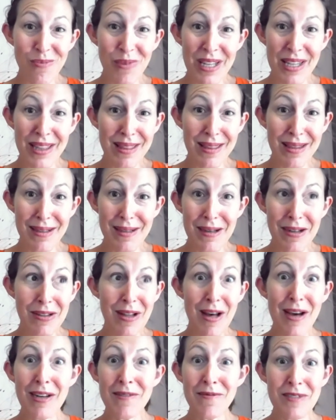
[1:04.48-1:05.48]
with a
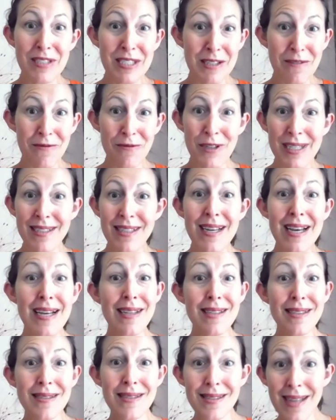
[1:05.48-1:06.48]
lot of
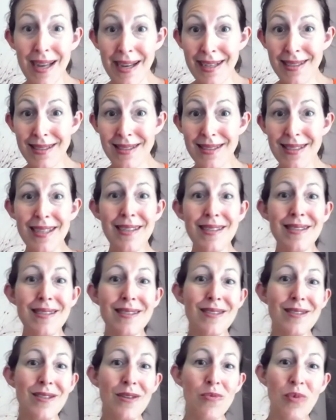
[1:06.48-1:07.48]
different scientists
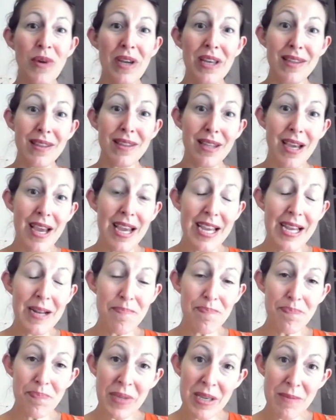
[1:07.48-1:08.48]
with
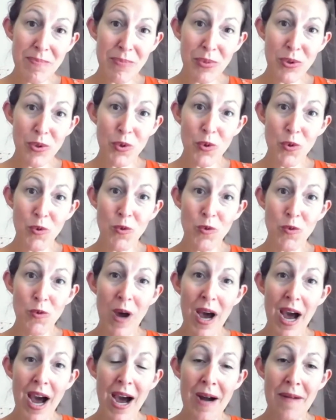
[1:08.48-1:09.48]
people
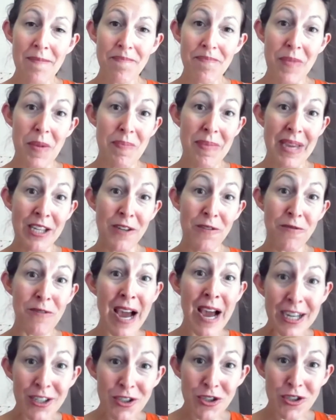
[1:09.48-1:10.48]
who um,
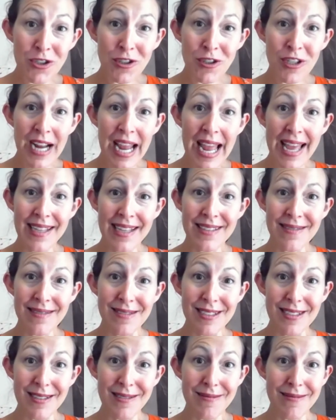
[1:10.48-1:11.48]
manufacture
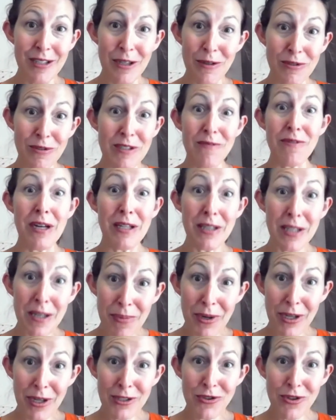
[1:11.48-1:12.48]
and you know,
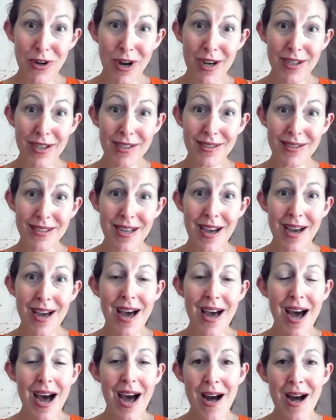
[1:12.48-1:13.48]
develop our drugs
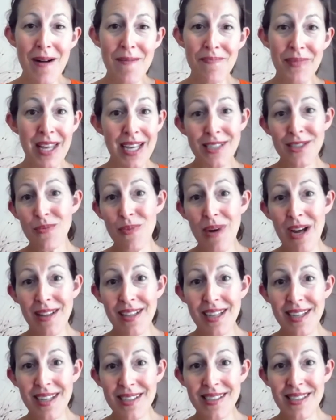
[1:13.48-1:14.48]
um, as
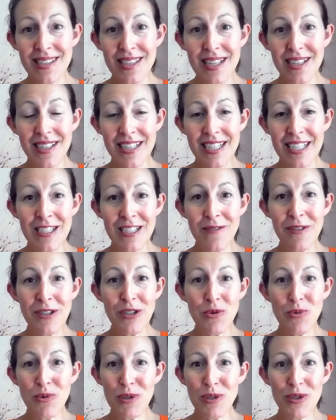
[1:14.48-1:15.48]
well as the
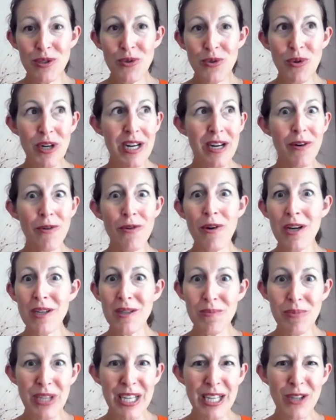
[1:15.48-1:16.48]
individuals who are
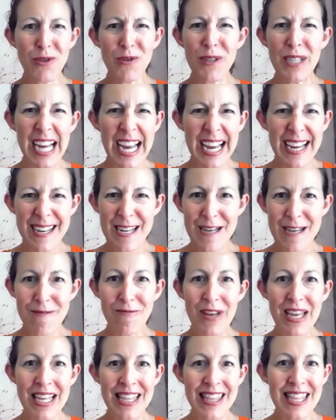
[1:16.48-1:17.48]
incredibly creative
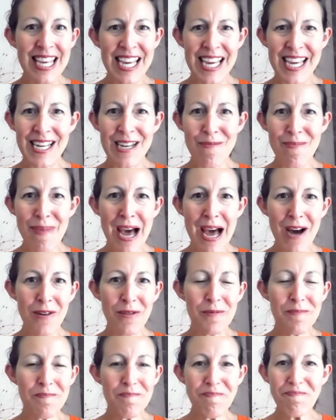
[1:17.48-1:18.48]
in thinking
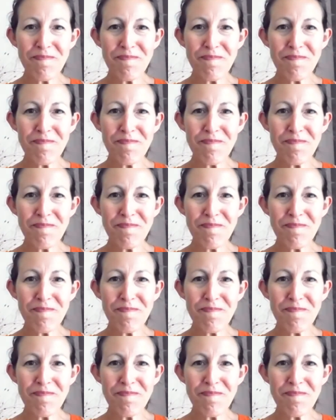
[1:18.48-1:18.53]
about